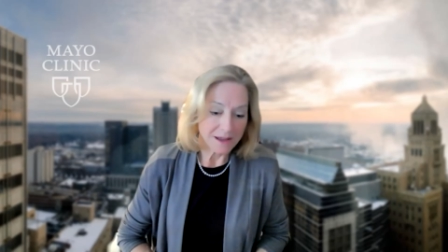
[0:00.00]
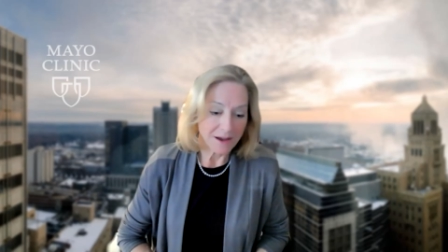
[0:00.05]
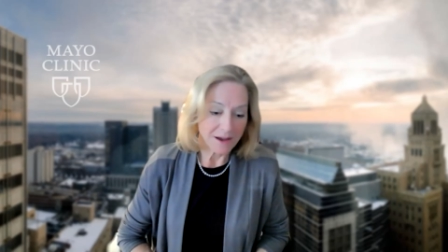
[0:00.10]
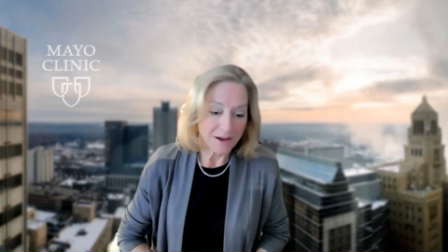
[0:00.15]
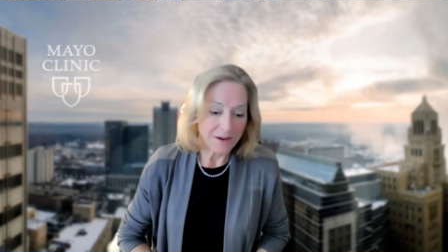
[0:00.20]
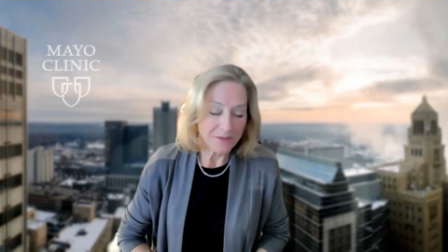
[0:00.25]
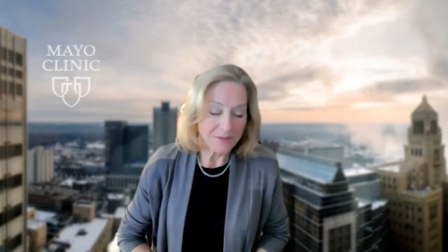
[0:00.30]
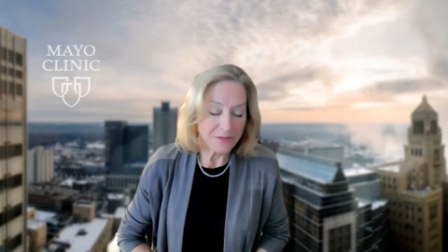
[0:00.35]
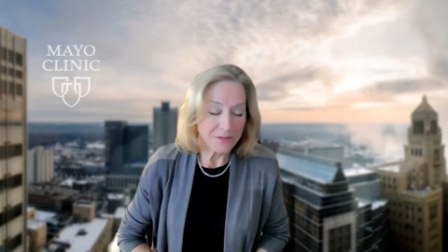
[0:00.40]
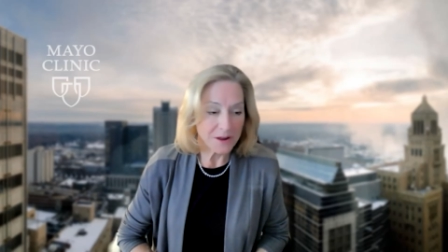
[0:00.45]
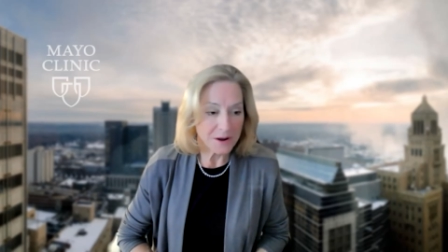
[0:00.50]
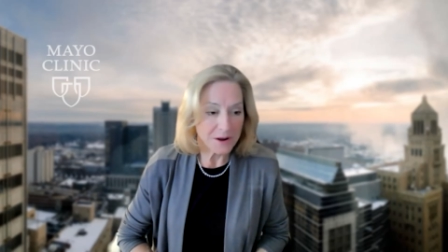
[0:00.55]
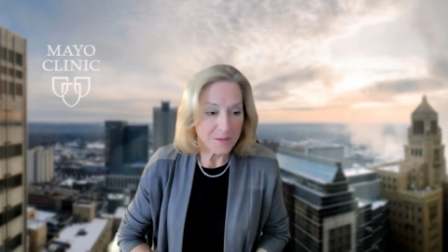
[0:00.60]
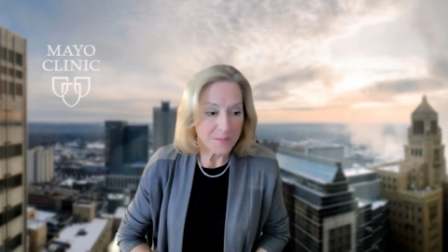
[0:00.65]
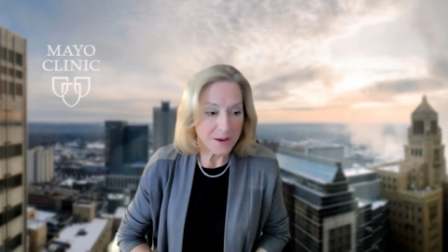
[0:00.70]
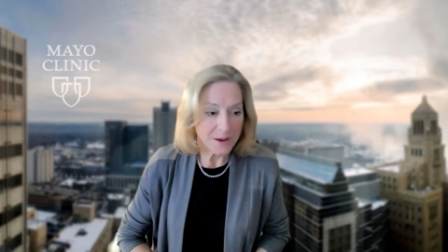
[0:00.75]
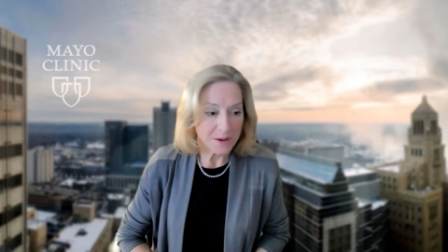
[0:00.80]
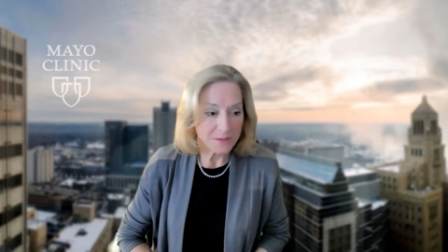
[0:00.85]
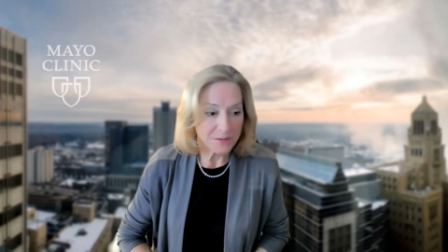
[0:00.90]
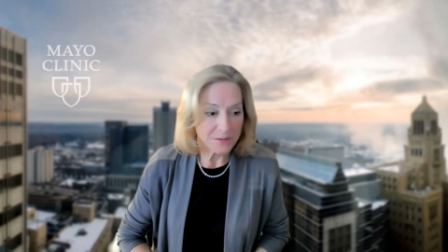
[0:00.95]
Uh, think
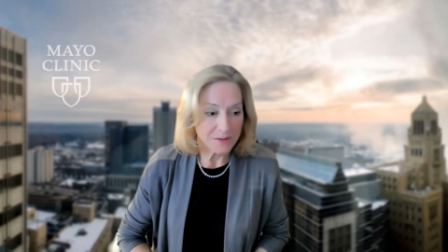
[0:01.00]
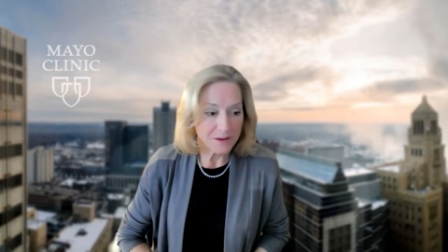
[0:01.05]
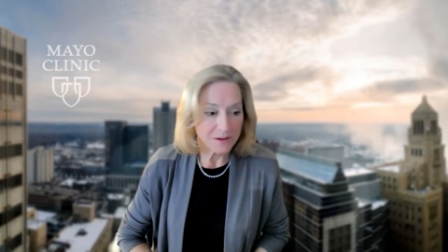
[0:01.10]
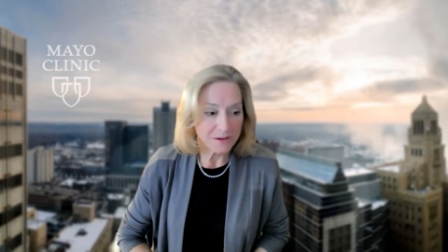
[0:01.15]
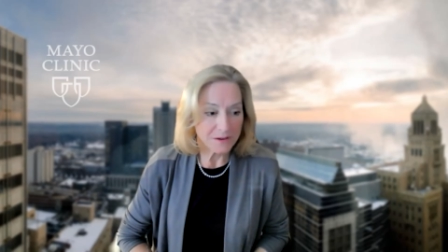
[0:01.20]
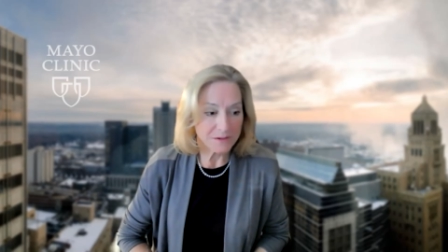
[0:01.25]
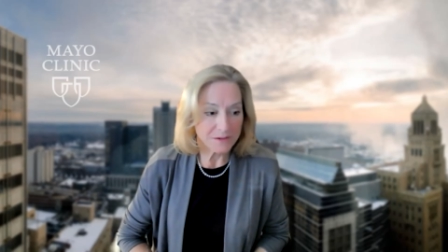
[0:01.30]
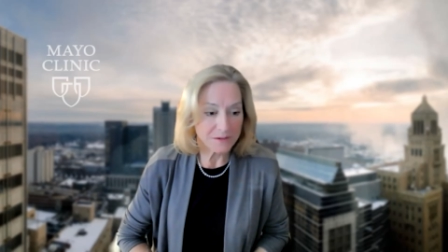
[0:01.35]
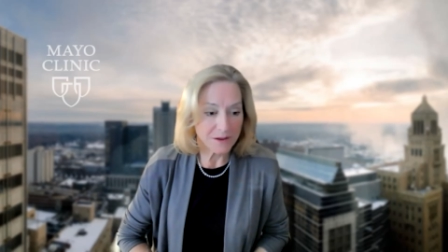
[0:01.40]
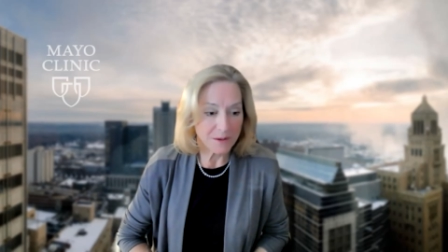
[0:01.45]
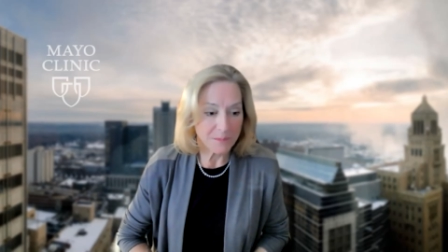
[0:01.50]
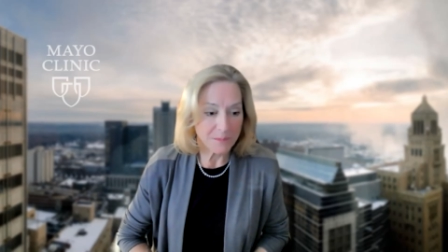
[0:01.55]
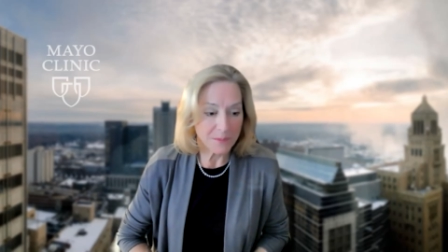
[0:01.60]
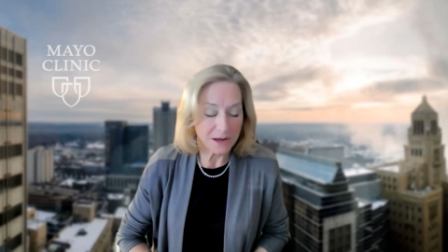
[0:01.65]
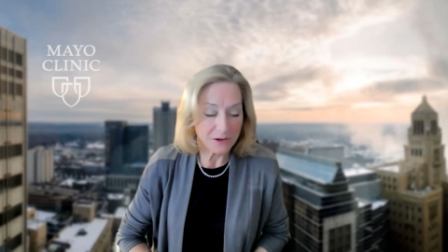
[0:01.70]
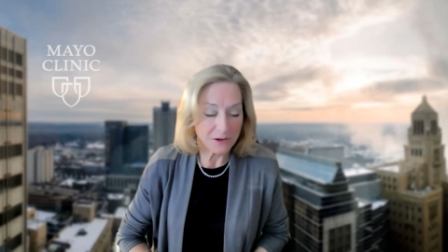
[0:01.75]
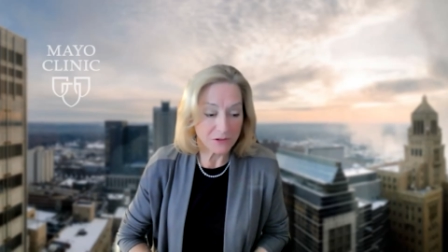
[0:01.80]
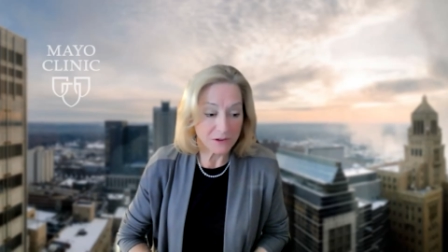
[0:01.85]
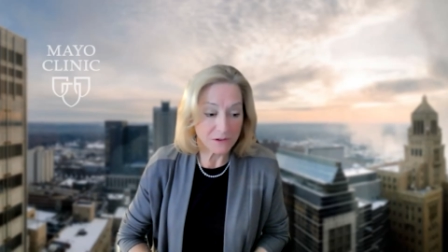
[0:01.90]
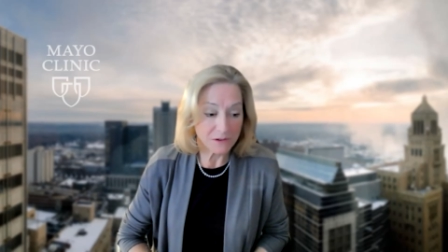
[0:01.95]
about these uh,
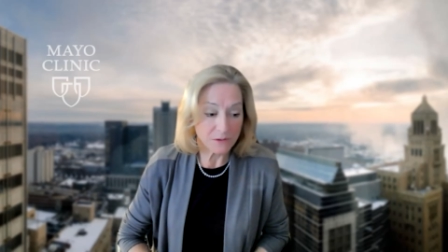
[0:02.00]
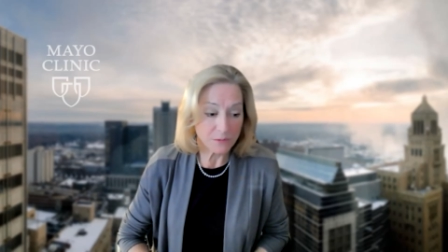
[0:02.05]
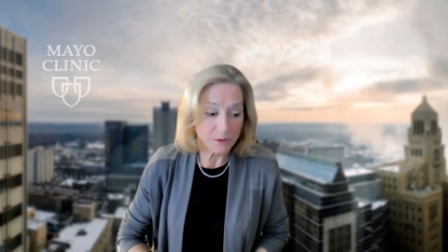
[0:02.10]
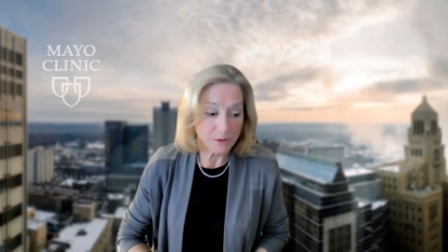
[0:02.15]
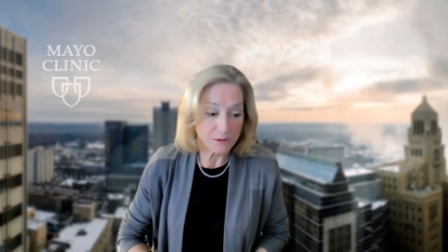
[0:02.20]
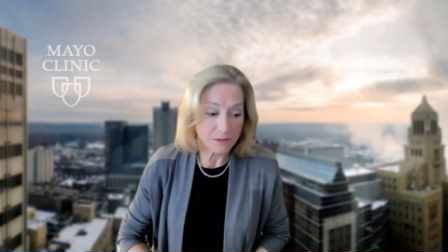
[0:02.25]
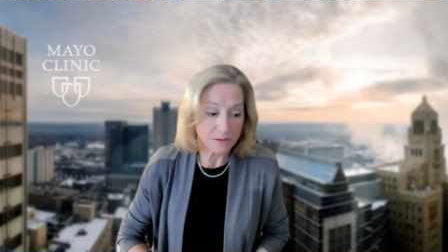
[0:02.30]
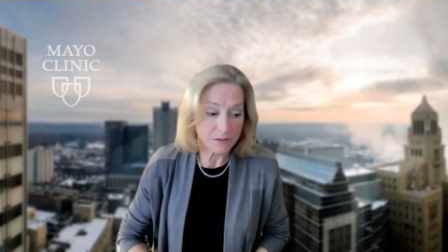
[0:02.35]
patients with